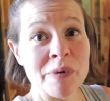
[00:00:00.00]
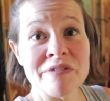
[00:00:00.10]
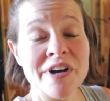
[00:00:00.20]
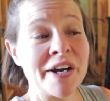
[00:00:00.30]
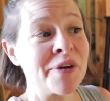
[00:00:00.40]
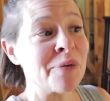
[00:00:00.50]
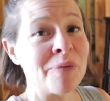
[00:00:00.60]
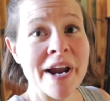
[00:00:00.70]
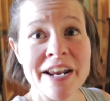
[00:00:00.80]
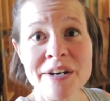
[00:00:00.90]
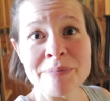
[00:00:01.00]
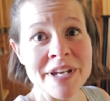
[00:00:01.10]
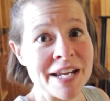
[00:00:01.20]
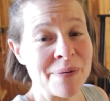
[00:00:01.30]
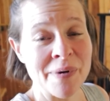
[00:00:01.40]
We've gotten a random
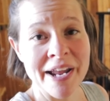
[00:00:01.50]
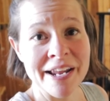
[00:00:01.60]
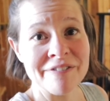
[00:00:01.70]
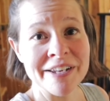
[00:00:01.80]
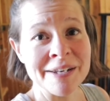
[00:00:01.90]
heat wave